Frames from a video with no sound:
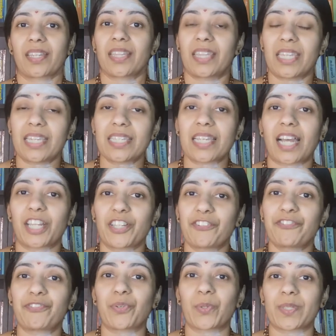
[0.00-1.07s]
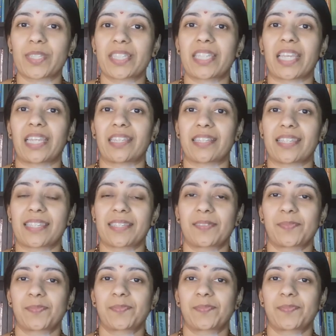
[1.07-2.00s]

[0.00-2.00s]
These are the four saints.